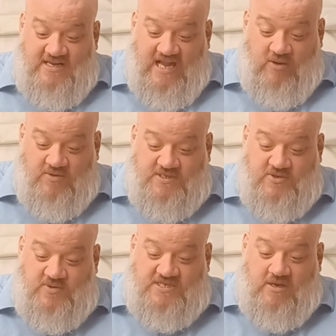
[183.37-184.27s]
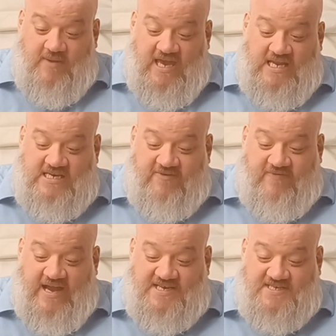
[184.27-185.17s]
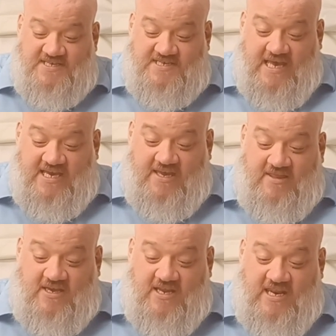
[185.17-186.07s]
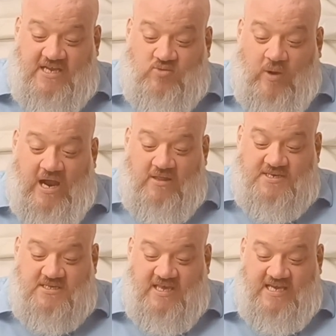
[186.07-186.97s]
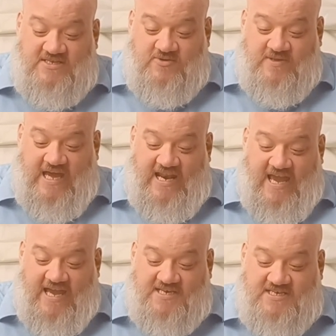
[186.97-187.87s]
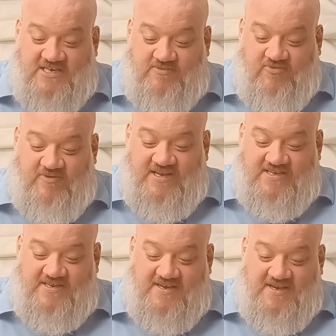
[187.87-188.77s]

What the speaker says: And we'll do some end devices that can connect wirelessly to that access point.